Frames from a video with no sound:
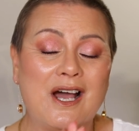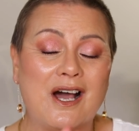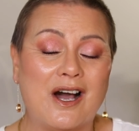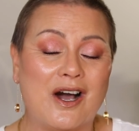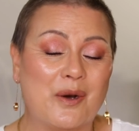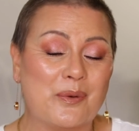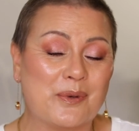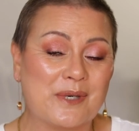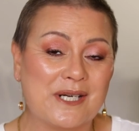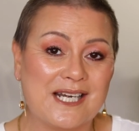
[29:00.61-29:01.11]

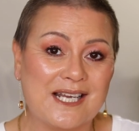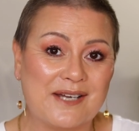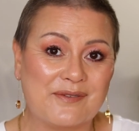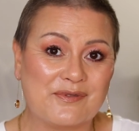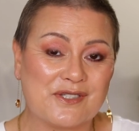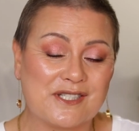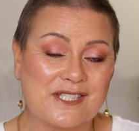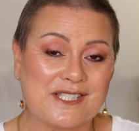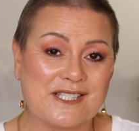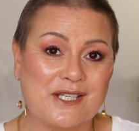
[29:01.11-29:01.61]
I would
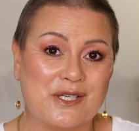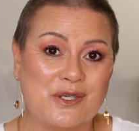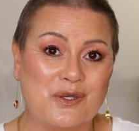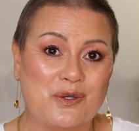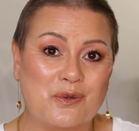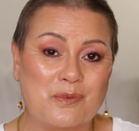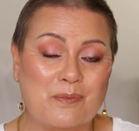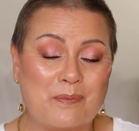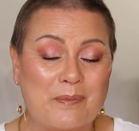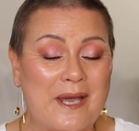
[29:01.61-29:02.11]
love to see
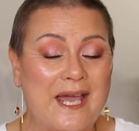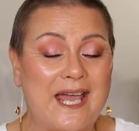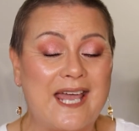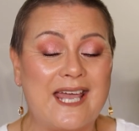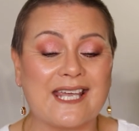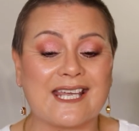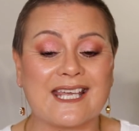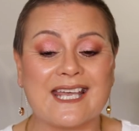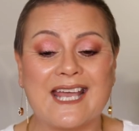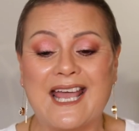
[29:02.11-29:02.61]
you
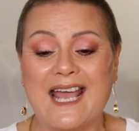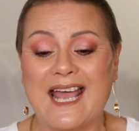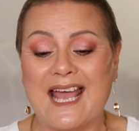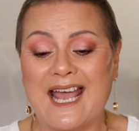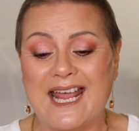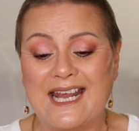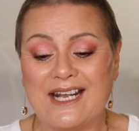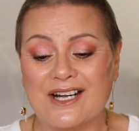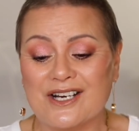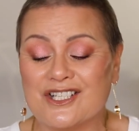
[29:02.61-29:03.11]
back.
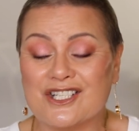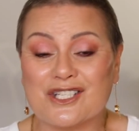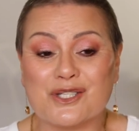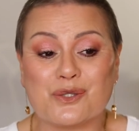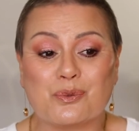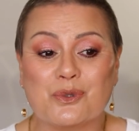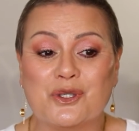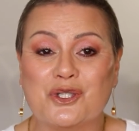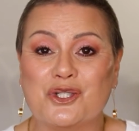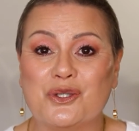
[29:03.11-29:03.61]
And I
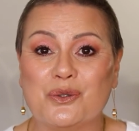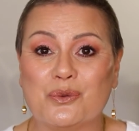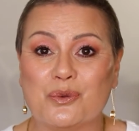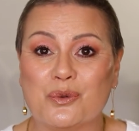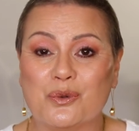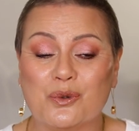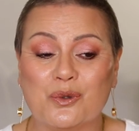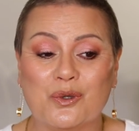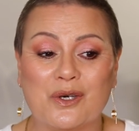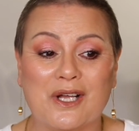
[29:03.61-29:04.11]
just wish you
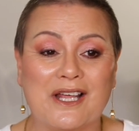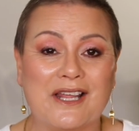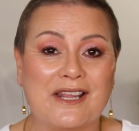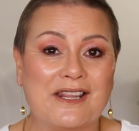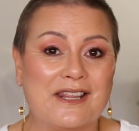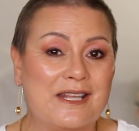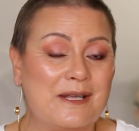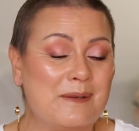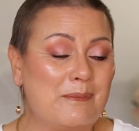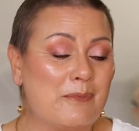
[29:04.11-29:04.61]
all
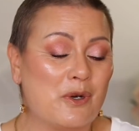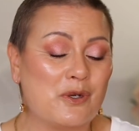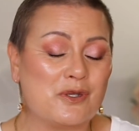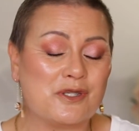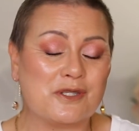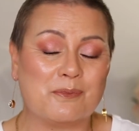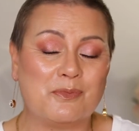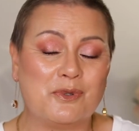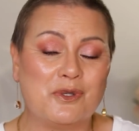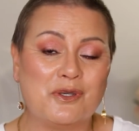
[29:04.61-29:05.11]
the
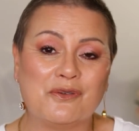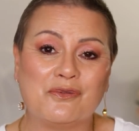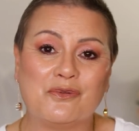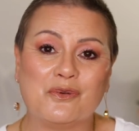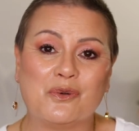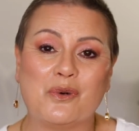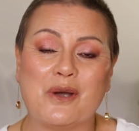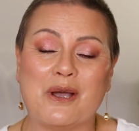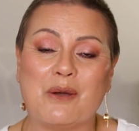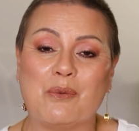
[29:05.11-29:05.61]
most
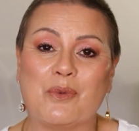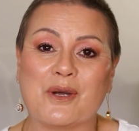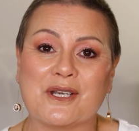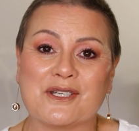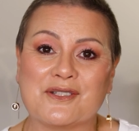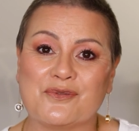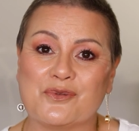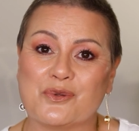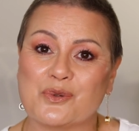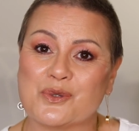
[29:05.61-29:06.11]
beautiful and
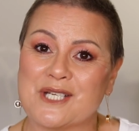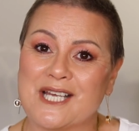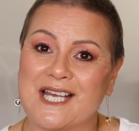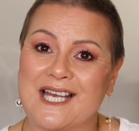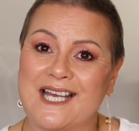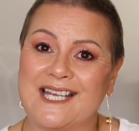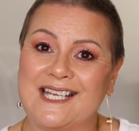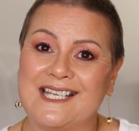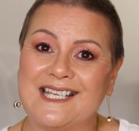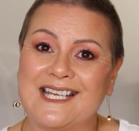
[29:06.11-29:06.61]
wonderful
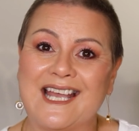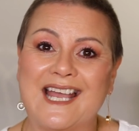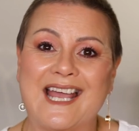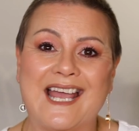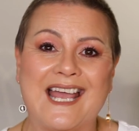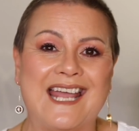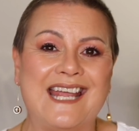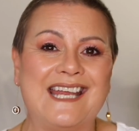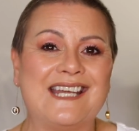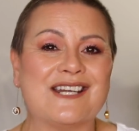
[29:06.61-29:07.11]
day.
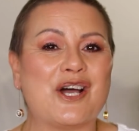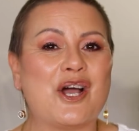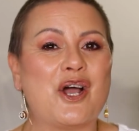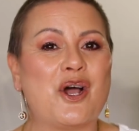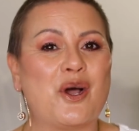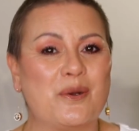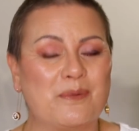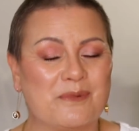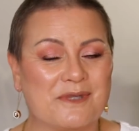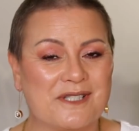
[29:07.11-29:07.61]
And I
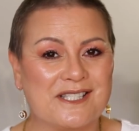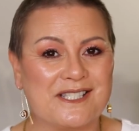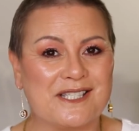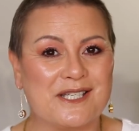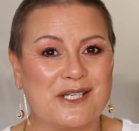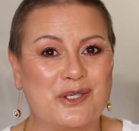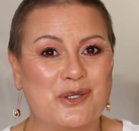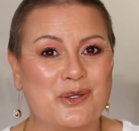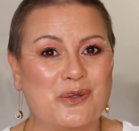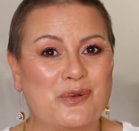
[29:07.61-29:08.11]
hope to
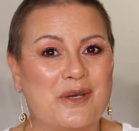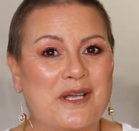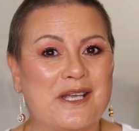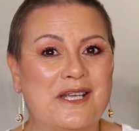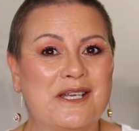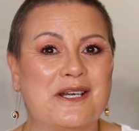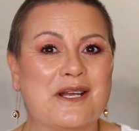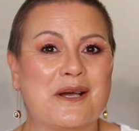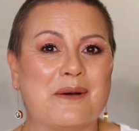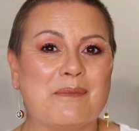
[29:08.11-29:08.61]
see you
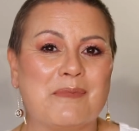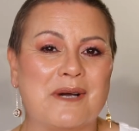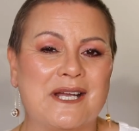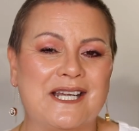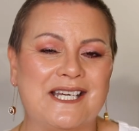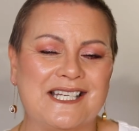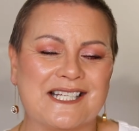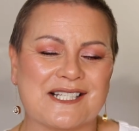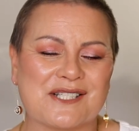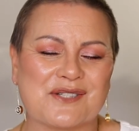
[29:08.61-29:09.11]
in my
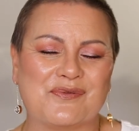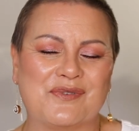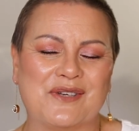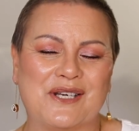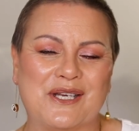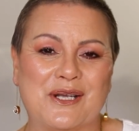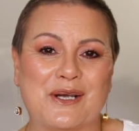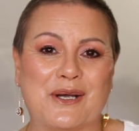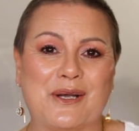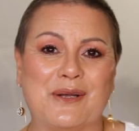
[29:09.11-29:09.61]
next
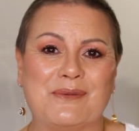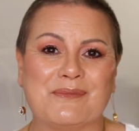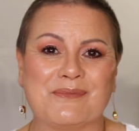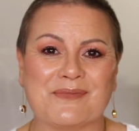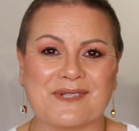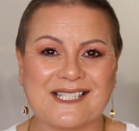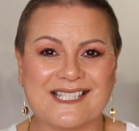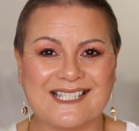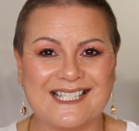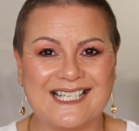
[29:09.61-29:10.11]
video.
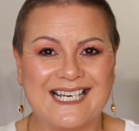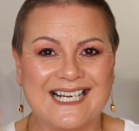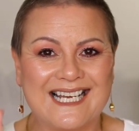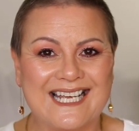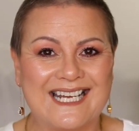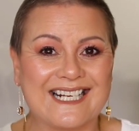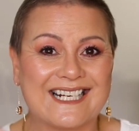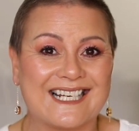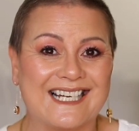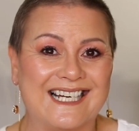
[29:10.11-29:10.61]
See you
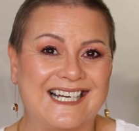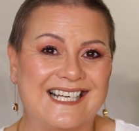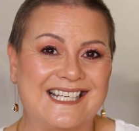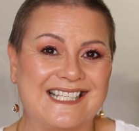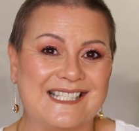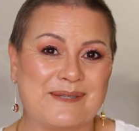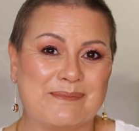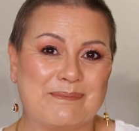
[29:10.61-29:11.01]
later, guys.